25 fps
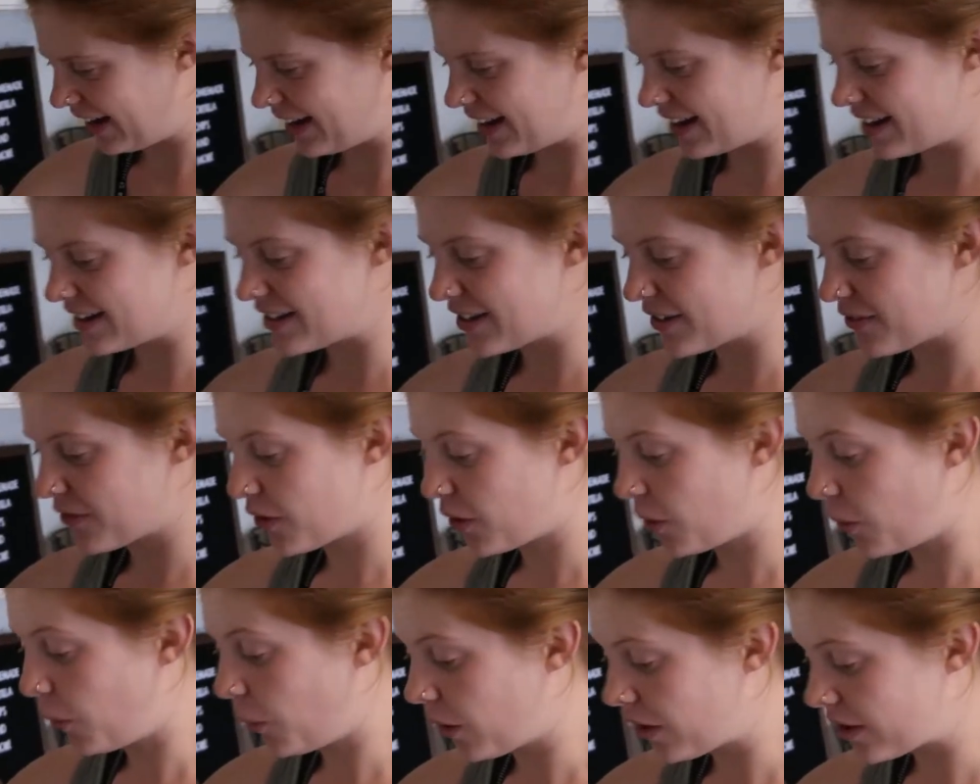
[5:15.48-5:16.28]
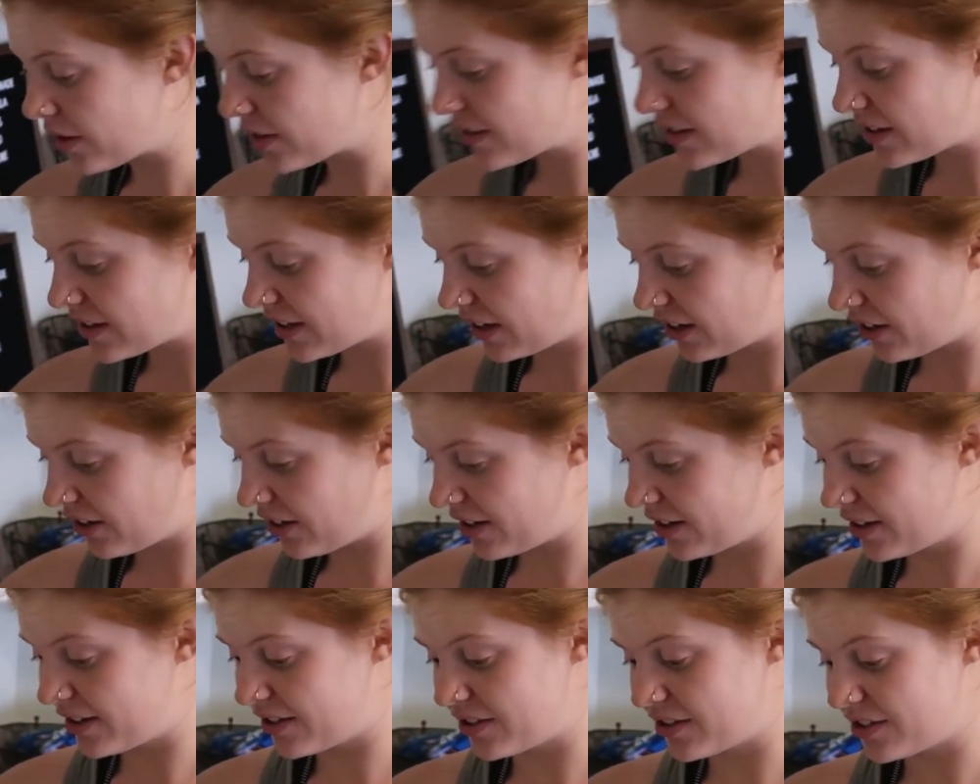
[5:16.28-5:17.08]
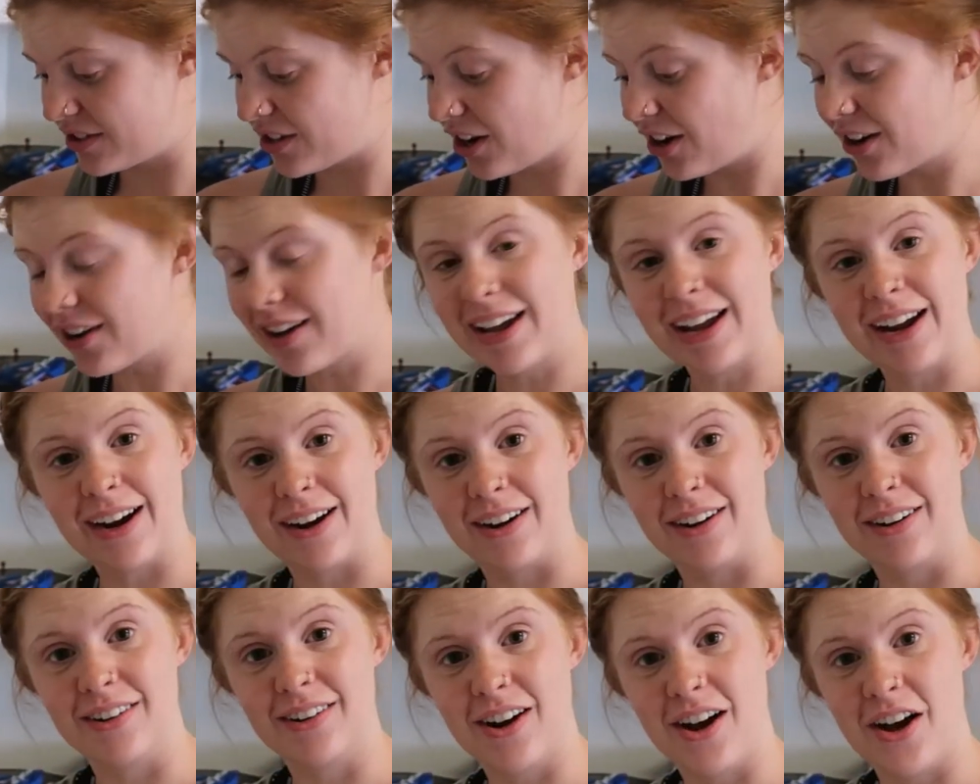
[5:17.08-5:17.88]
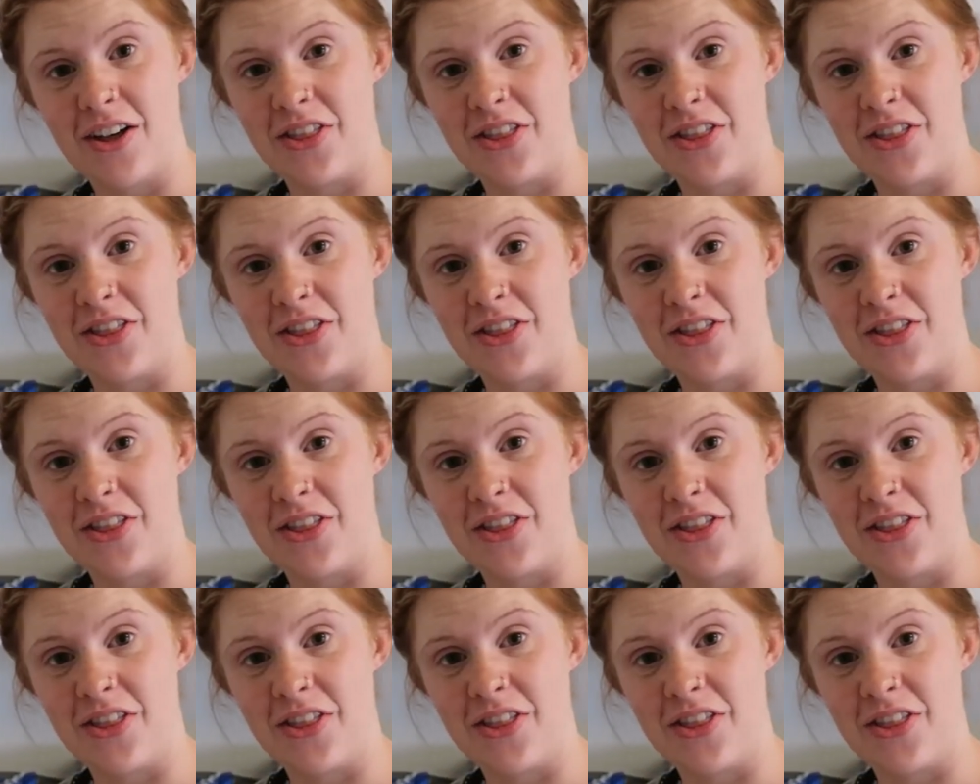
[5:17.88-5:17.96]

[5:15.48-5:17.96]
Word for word: And of course, there is dog hair